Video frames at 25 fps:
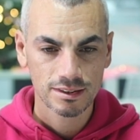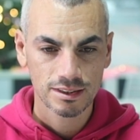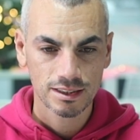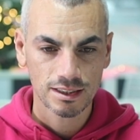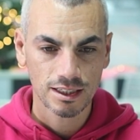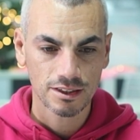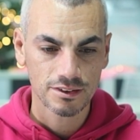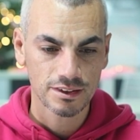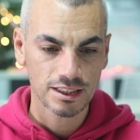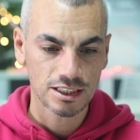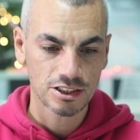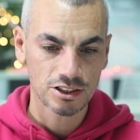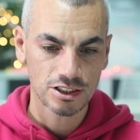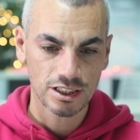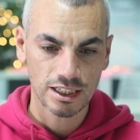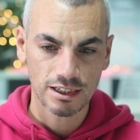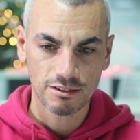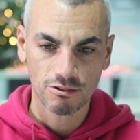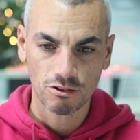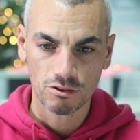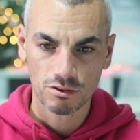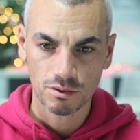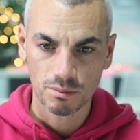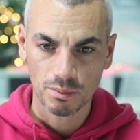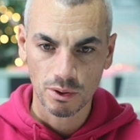This
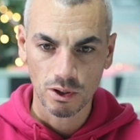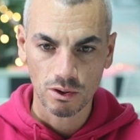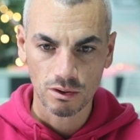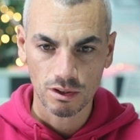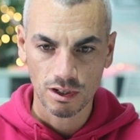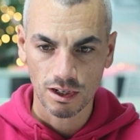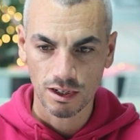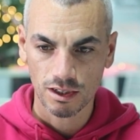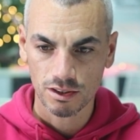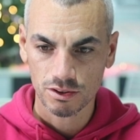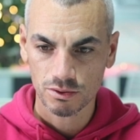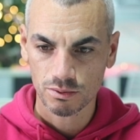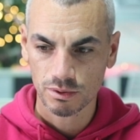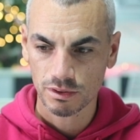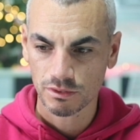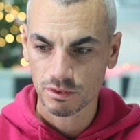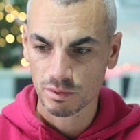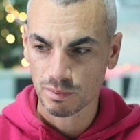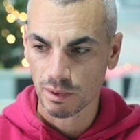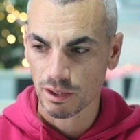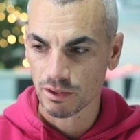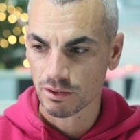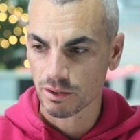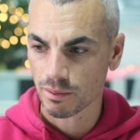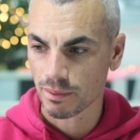year on the podcast, we've
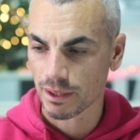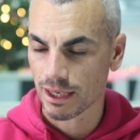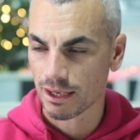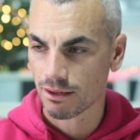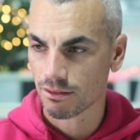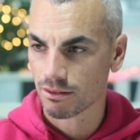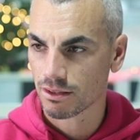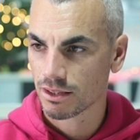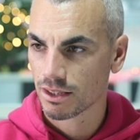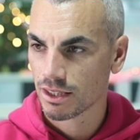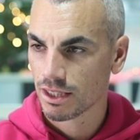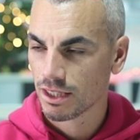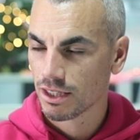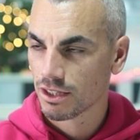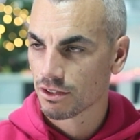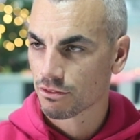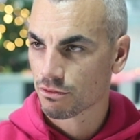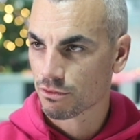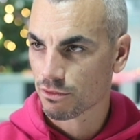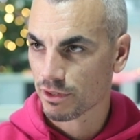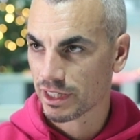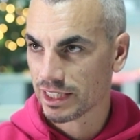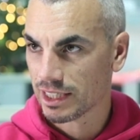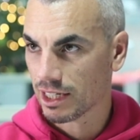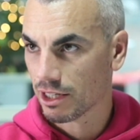spoke about
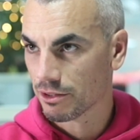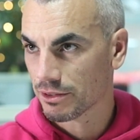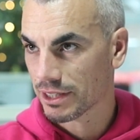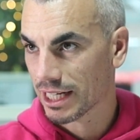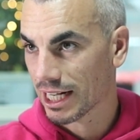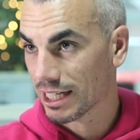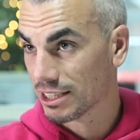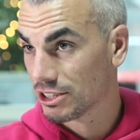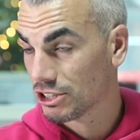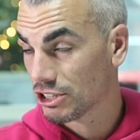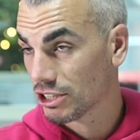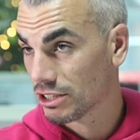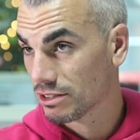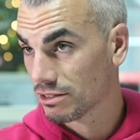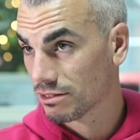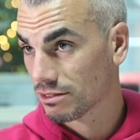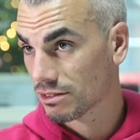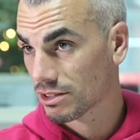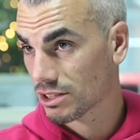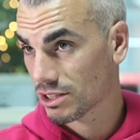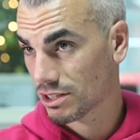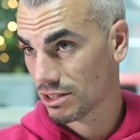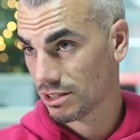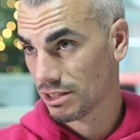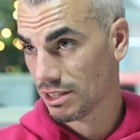3
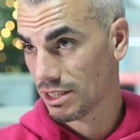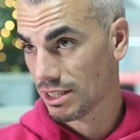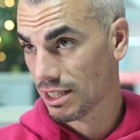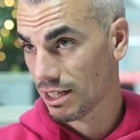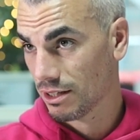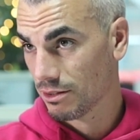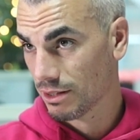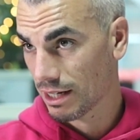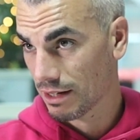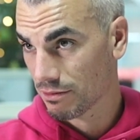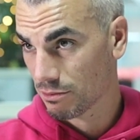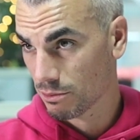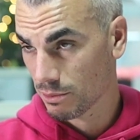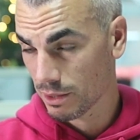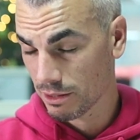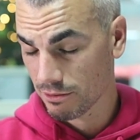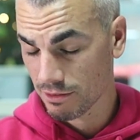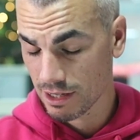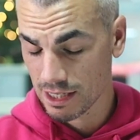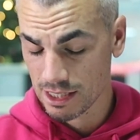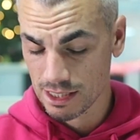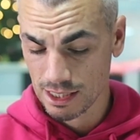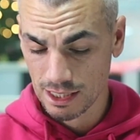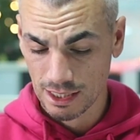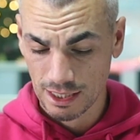locations, haven't we,
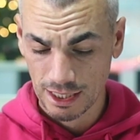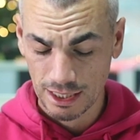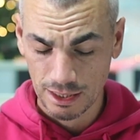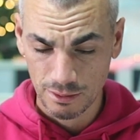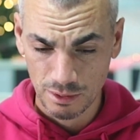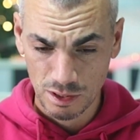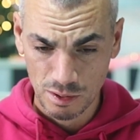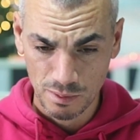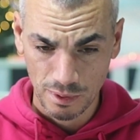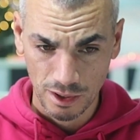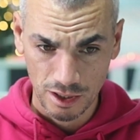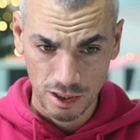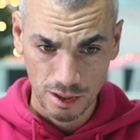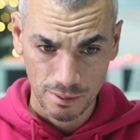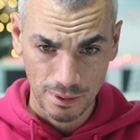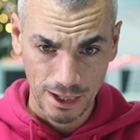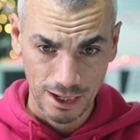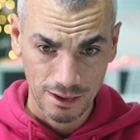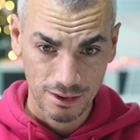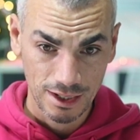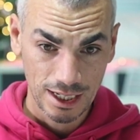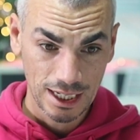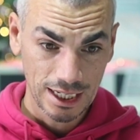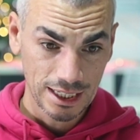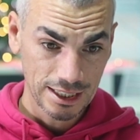recently, that we spoke
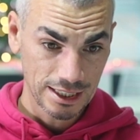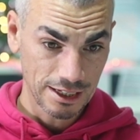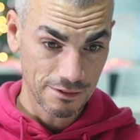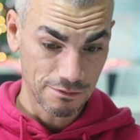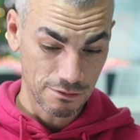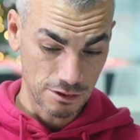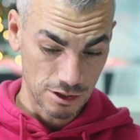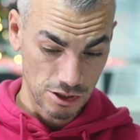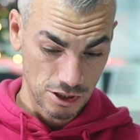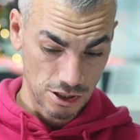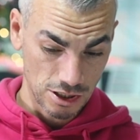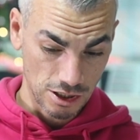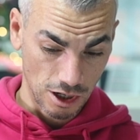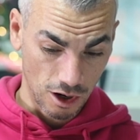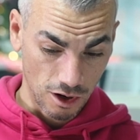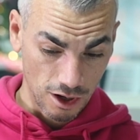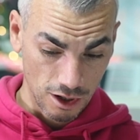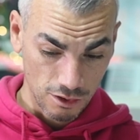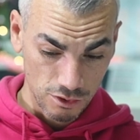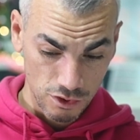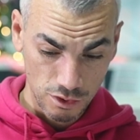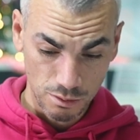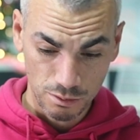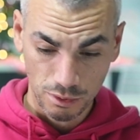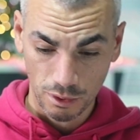about different
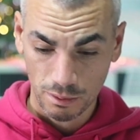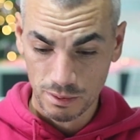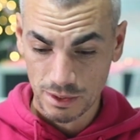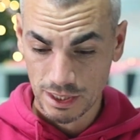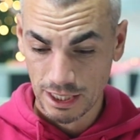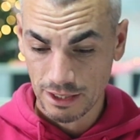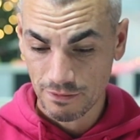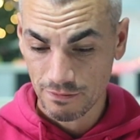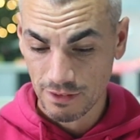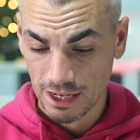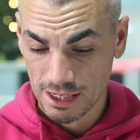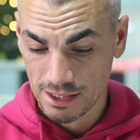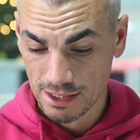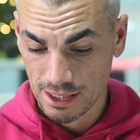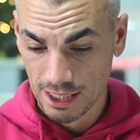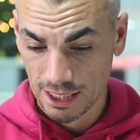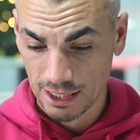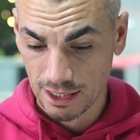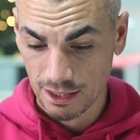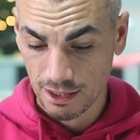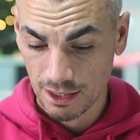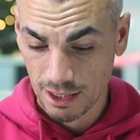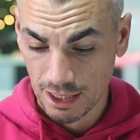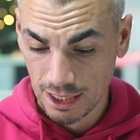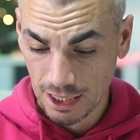styles of property
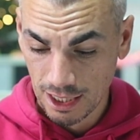investing.